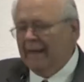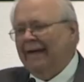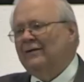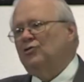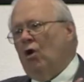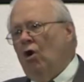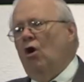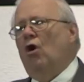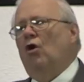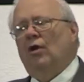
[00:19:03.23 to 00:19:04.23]
It's
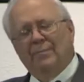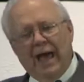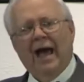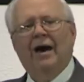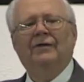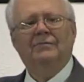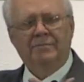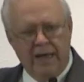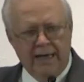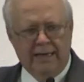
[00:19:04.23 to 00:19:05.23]
all
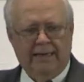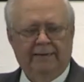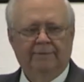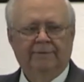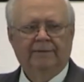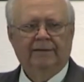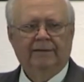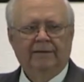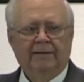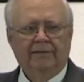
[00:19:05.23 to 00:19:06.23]
about me.
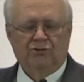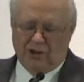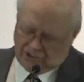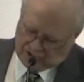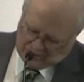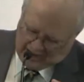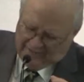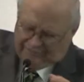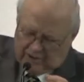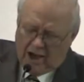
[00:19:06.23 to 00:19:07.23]
Just
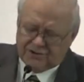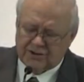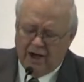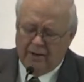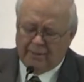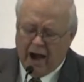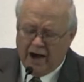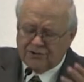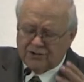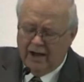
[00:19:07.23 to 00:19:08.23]
lift us up,
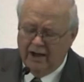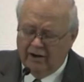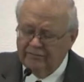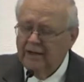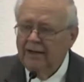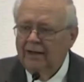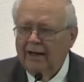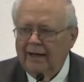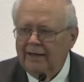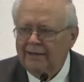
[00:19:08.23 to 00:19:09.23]
ourselves.
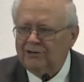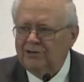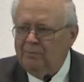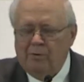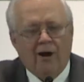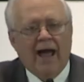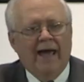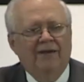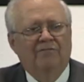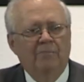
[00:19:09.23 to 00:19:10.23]
Hey, it's the
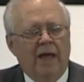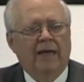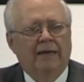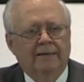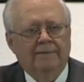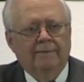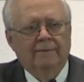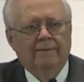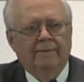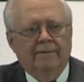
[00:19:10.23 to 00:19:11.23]
pride of man.
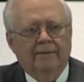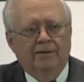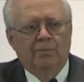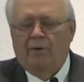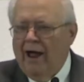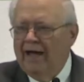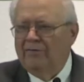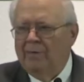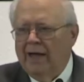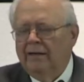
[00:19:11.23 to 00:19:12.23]
The pride
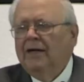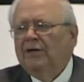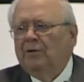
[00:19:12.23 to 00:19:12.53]
of man.